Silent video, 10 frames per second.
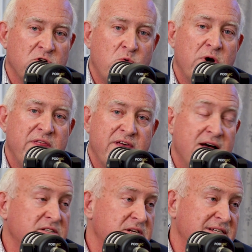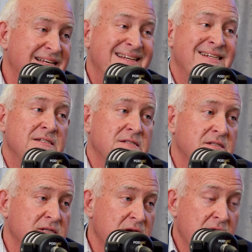20,000
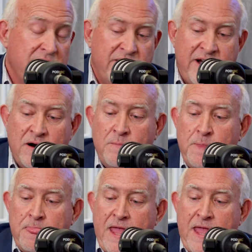attendants there.